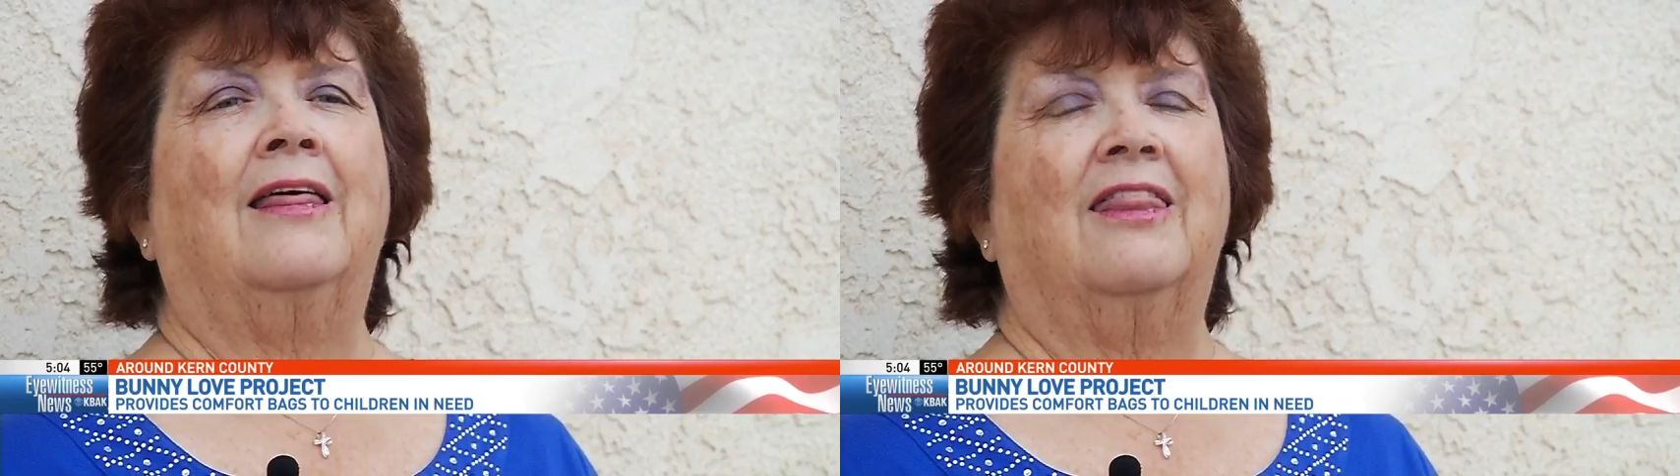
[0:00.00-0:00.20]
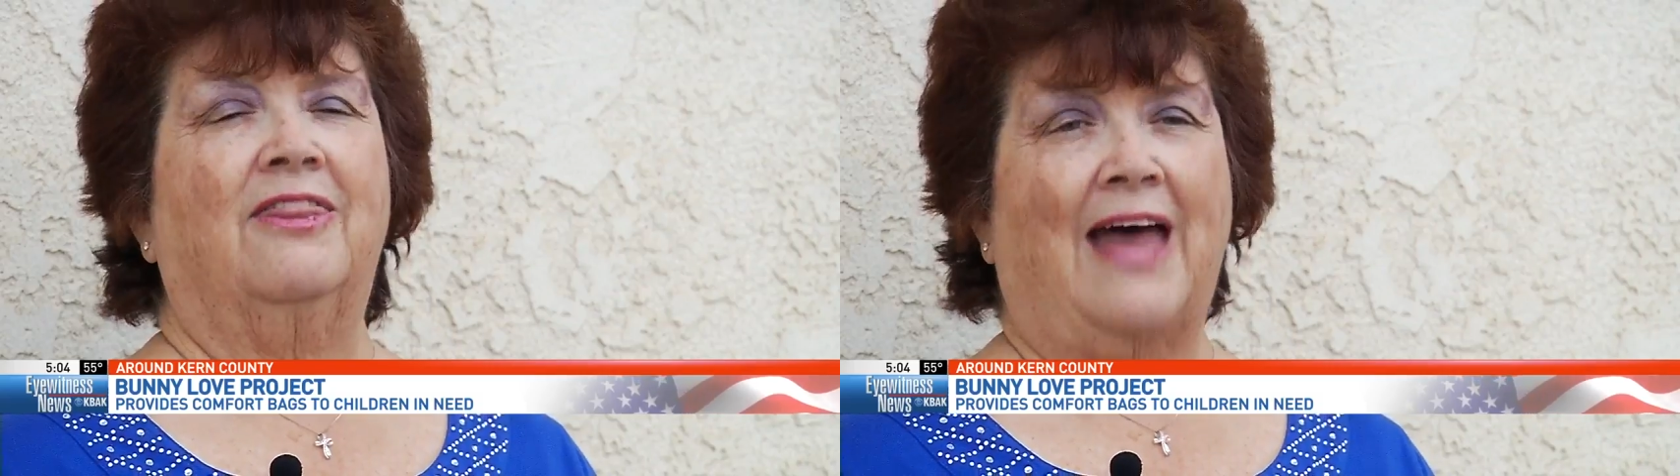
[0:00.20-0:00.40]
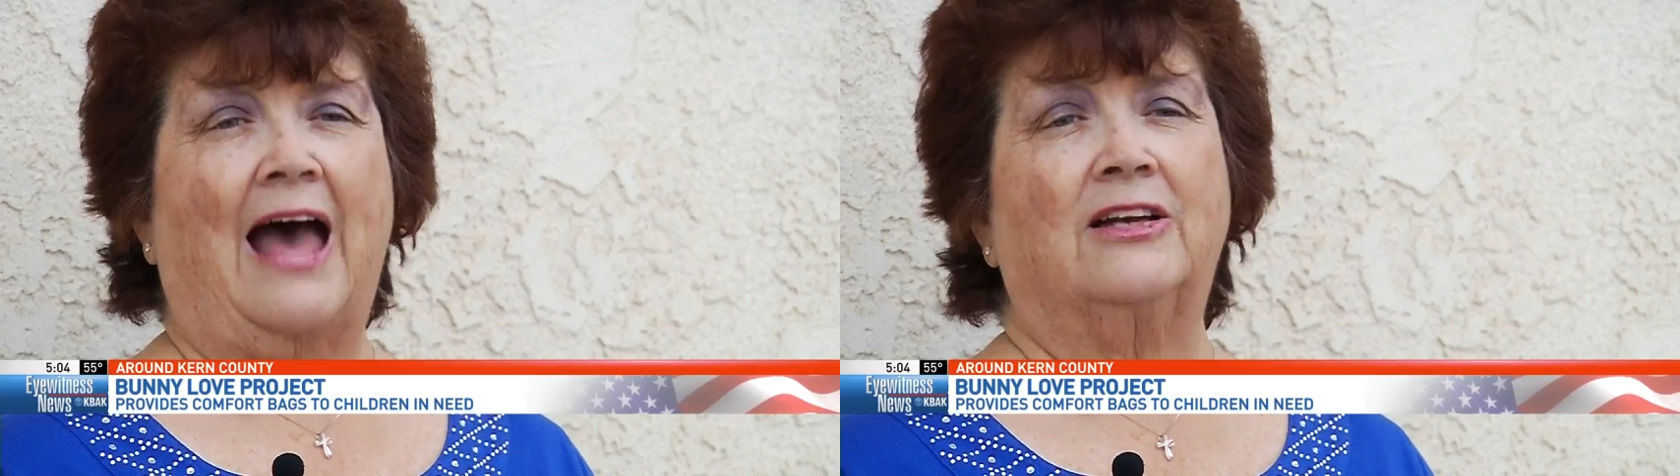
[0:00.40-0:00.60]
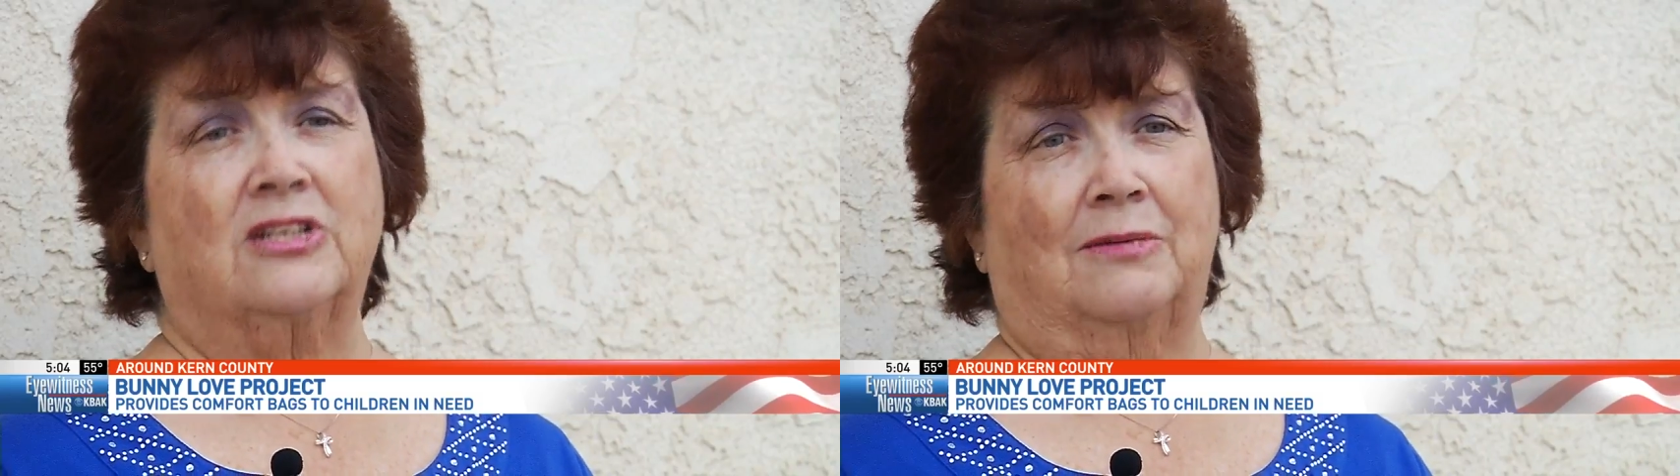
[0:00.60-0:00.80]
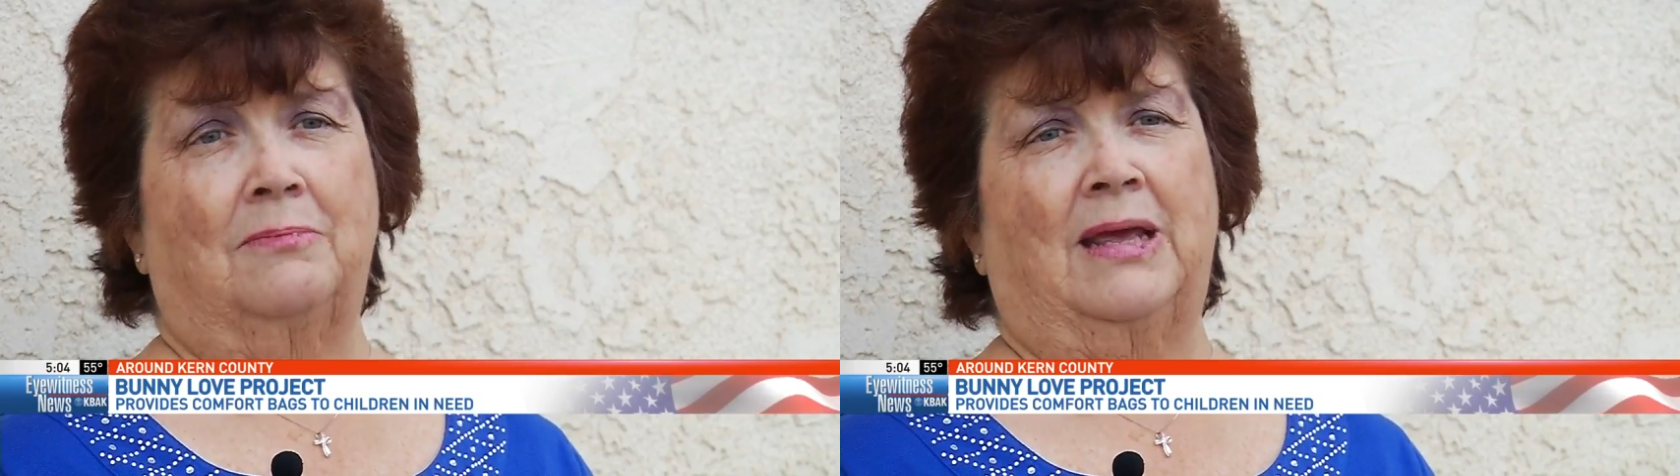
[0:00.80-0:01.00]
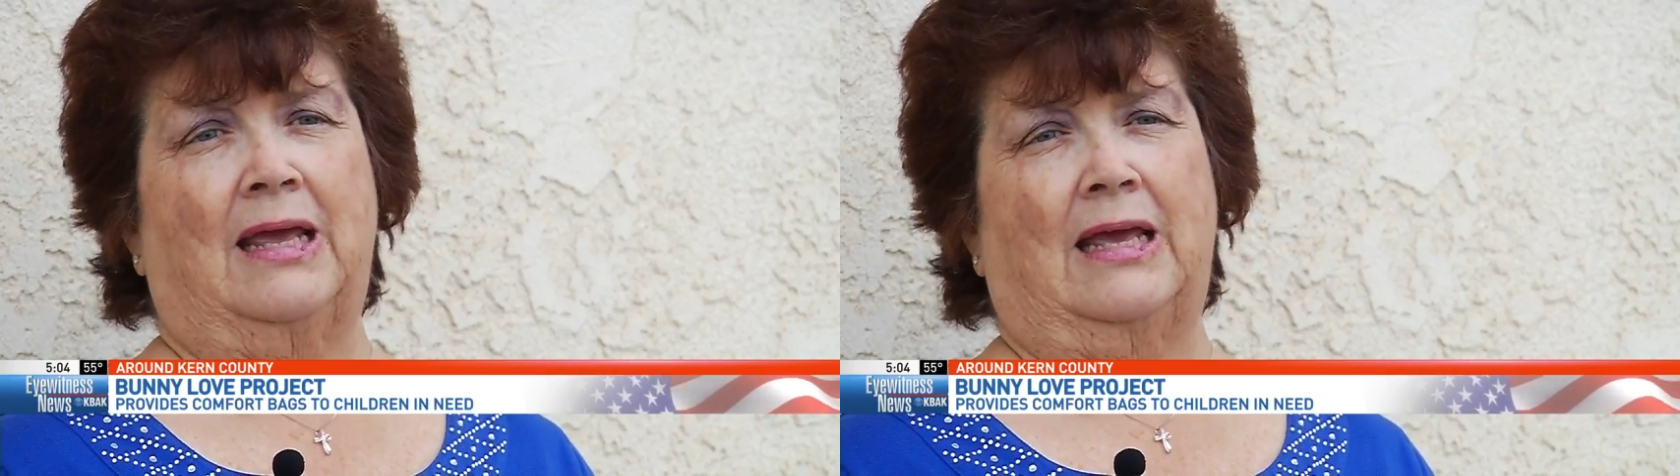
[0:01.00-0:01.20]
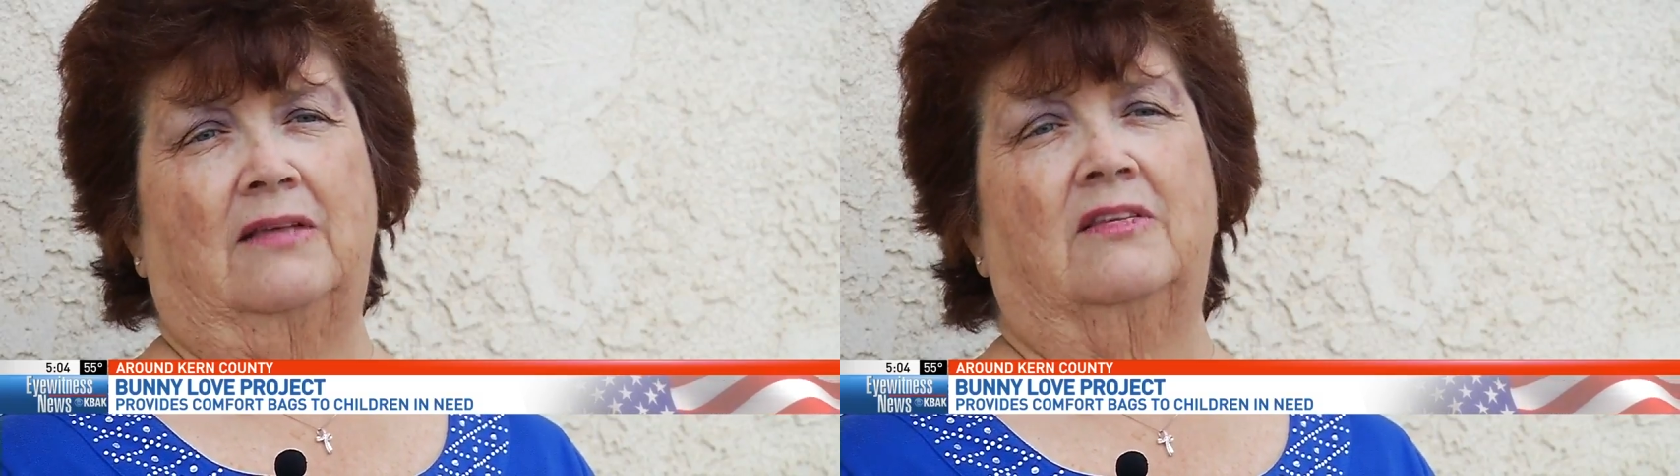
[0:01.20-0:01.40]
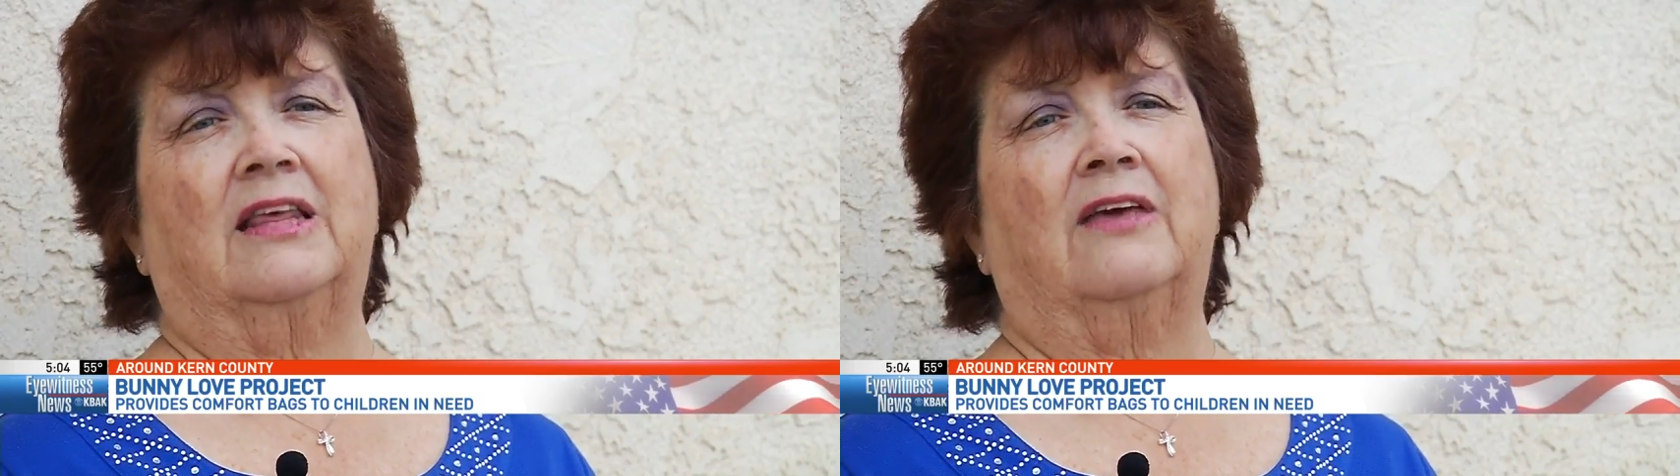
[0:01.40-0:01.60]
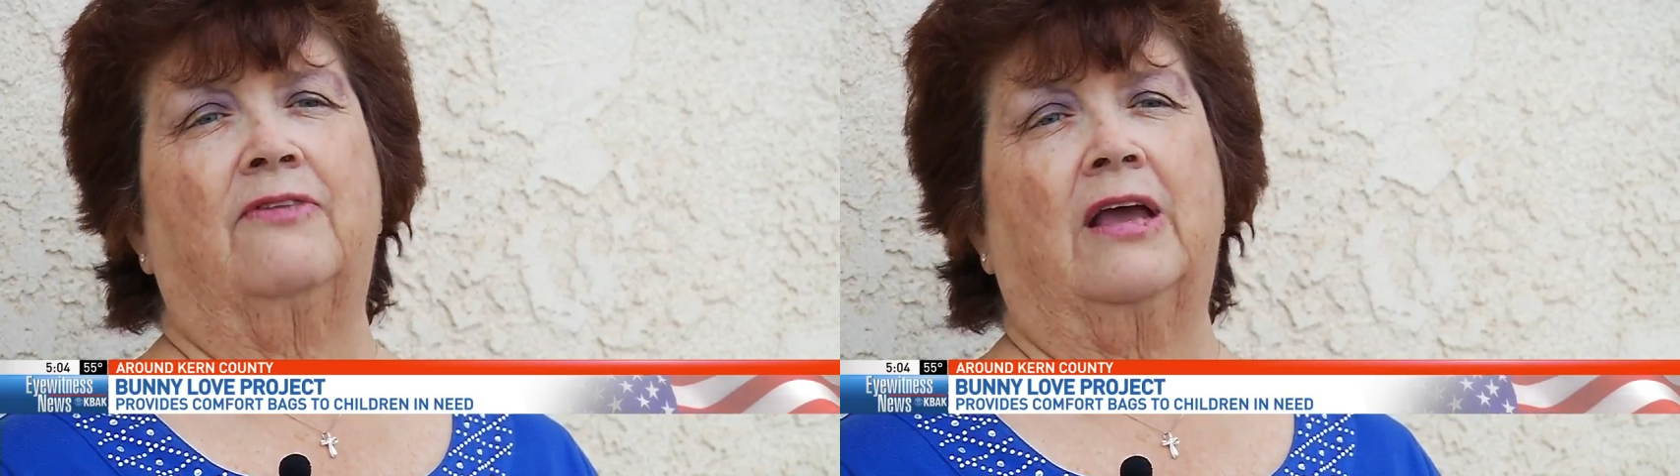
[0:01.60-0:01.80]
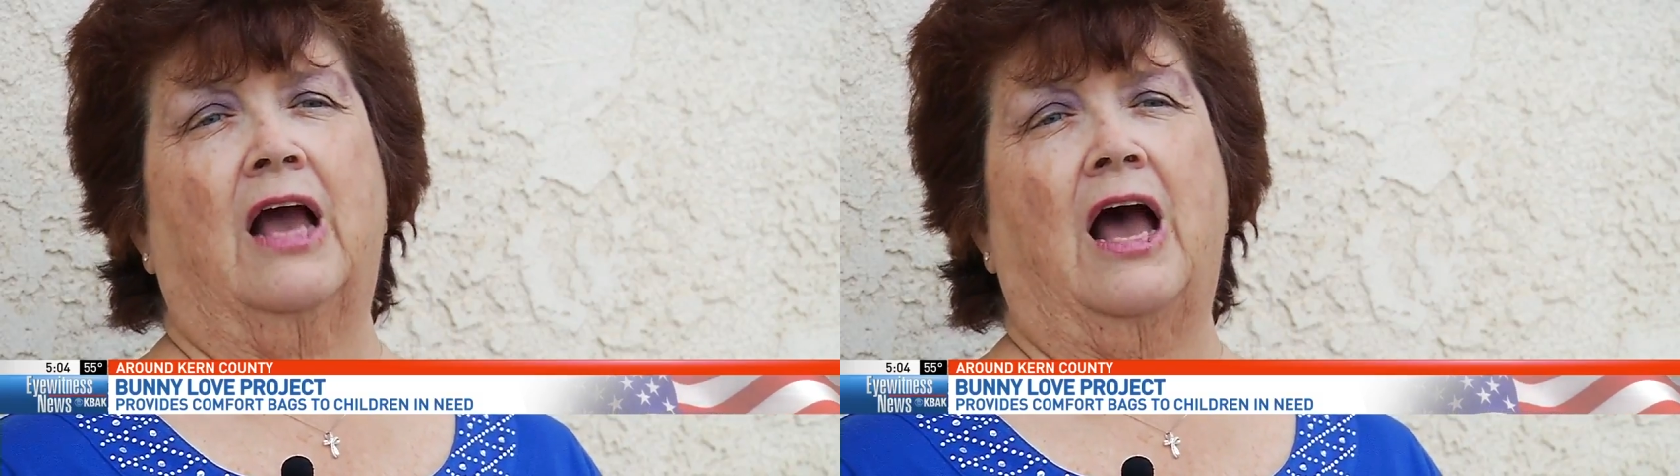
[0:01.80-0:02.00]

That to me is giving